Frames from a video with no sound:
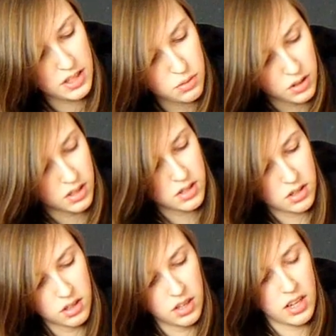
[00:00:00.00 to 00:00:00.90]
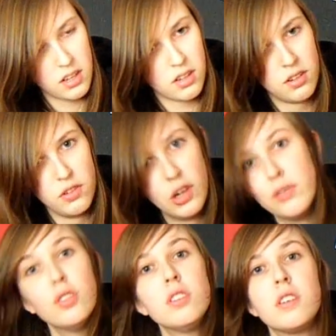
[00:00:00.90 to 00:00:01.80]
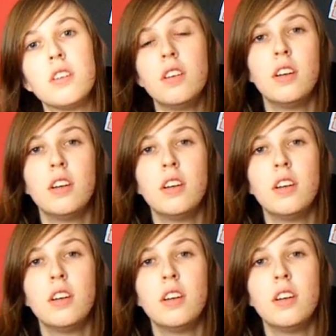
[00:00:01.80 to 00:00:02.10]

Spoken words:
These ones are like novels